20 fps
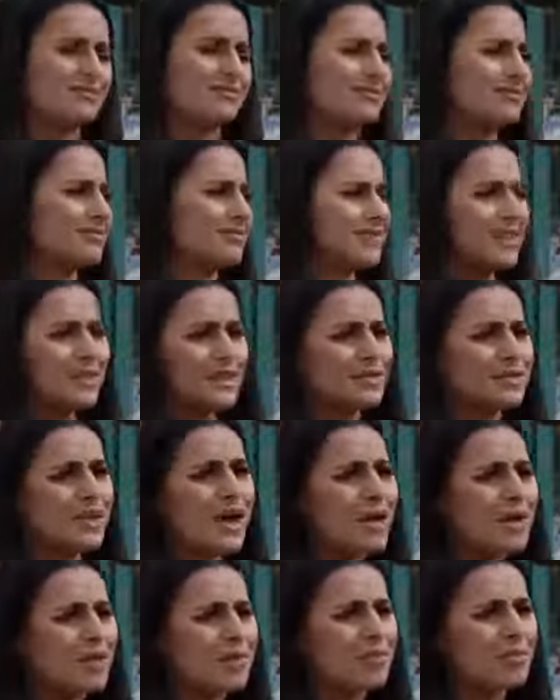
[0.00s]
I don't
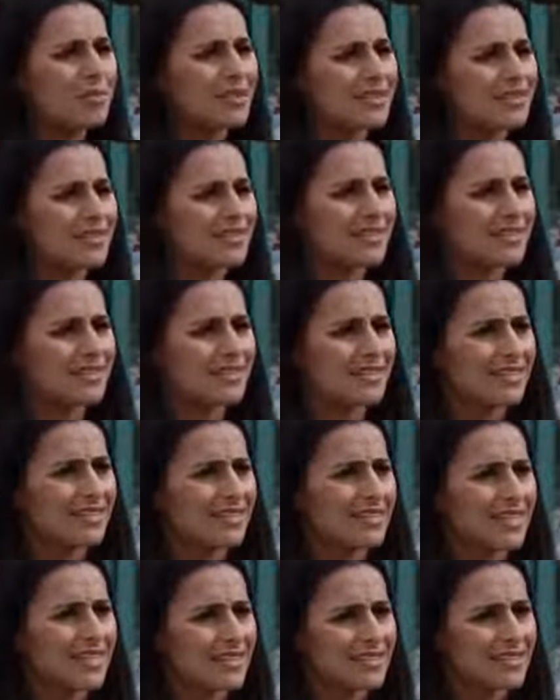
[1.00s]
know, but
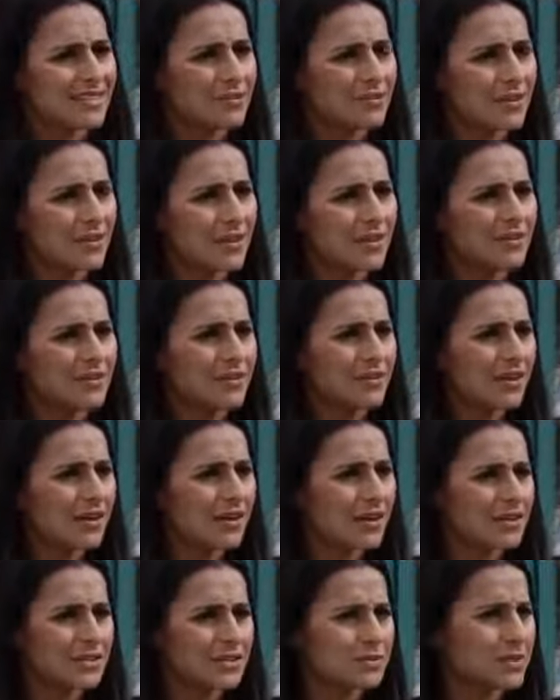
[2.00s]
it seemed pretty full on. I
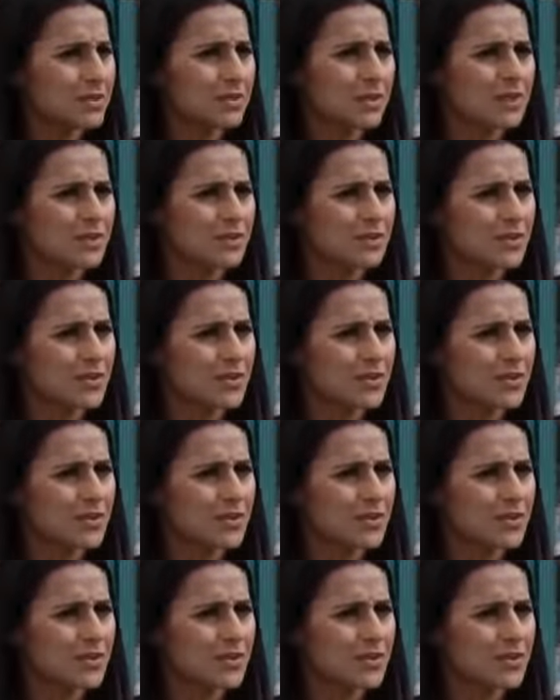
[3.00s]
just want to make sure you're